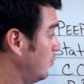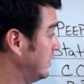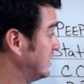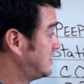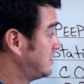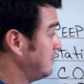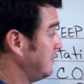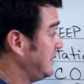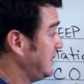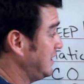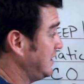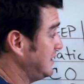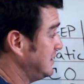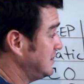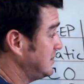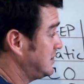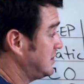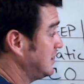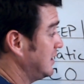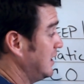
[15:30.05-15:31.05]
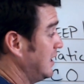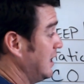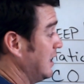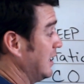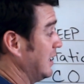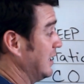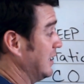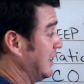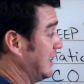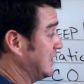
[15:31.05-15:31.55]
which means
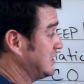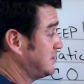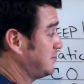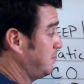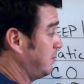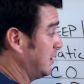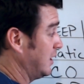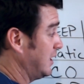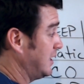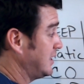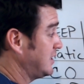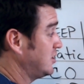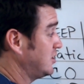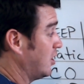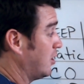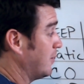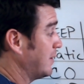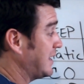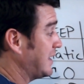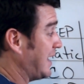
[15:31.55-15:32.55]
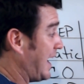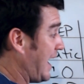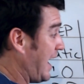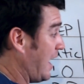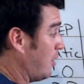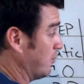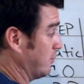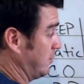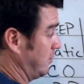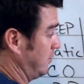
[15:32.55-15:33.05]
less blood
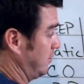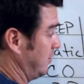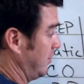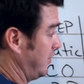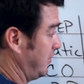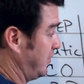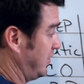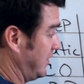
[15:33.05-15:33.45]
going out,